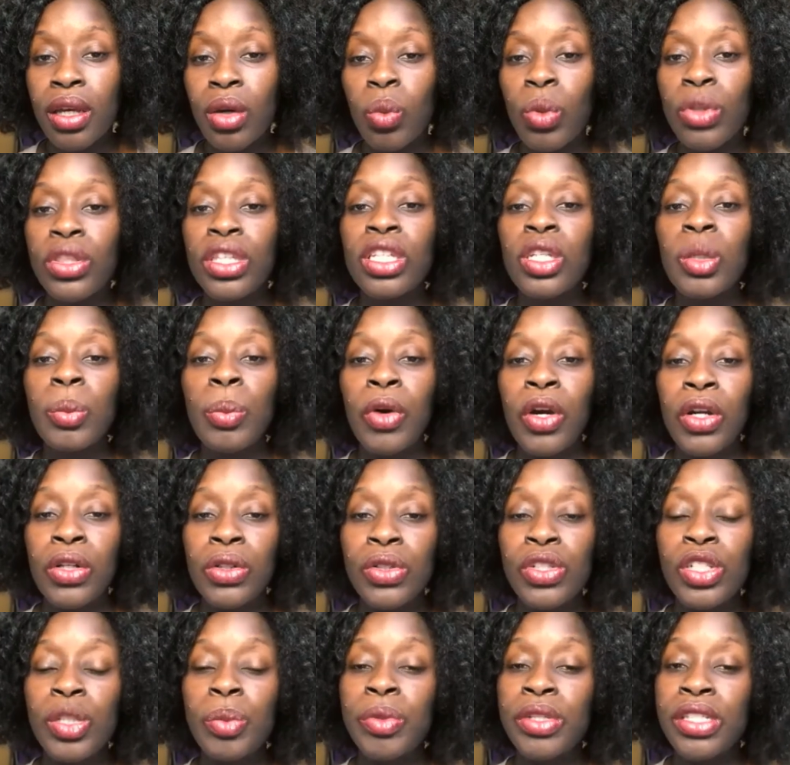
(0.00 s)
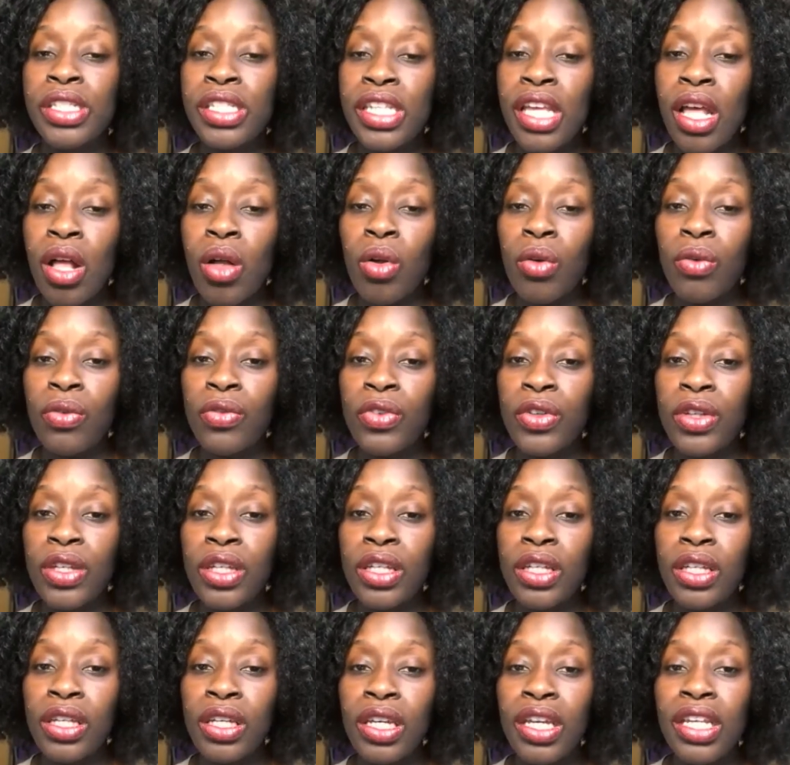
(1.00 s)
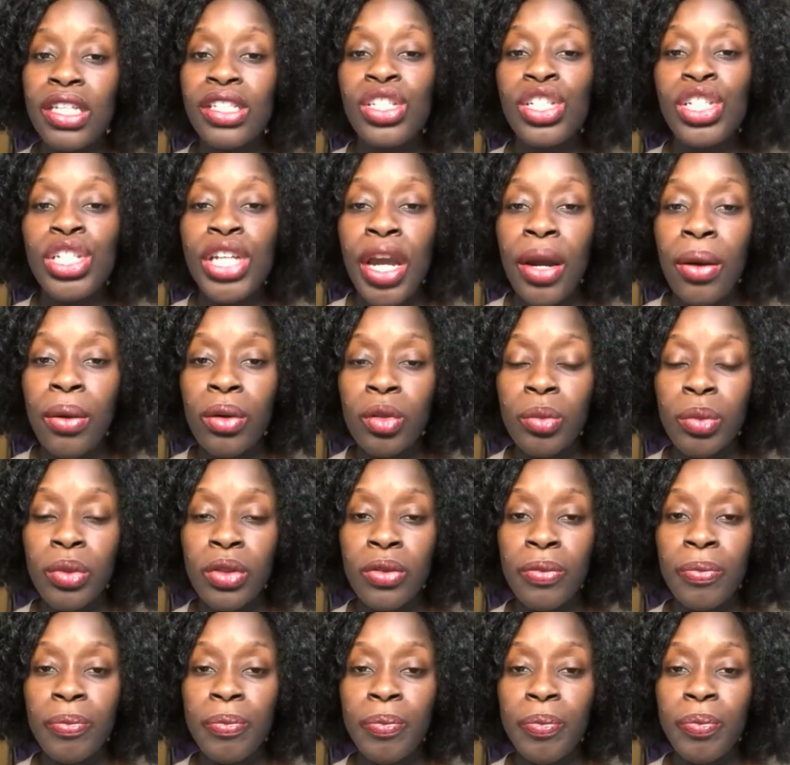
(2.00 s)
within the partnership itself is charitable.